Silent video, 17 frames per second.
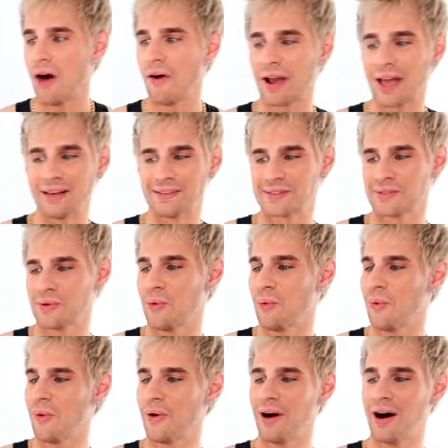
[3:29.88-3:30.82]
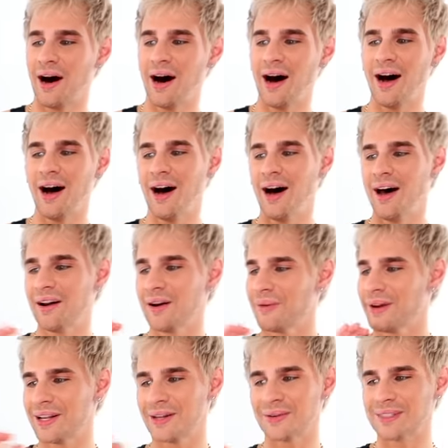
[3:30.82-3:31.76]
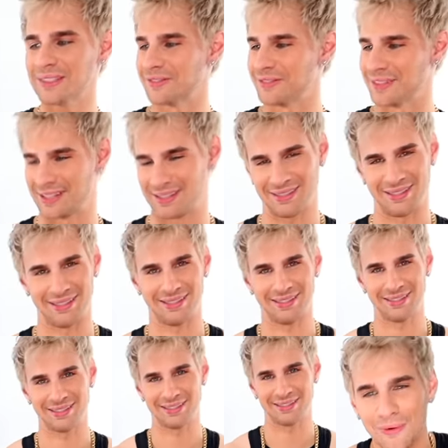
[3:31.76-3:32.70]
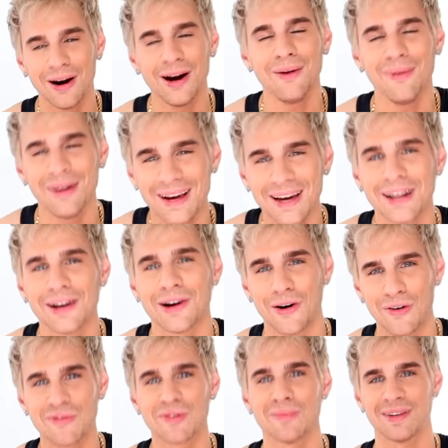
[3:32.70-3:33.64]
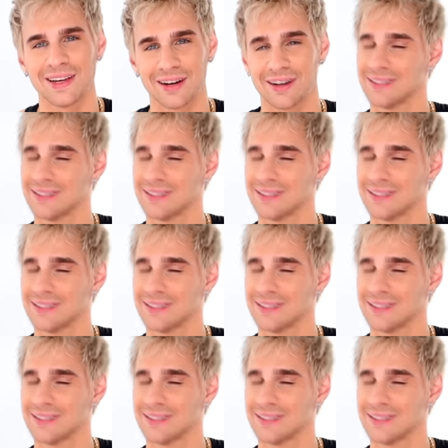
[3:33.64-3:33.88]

Okay, so what are we doing to fix this? Where are we gonna go from here?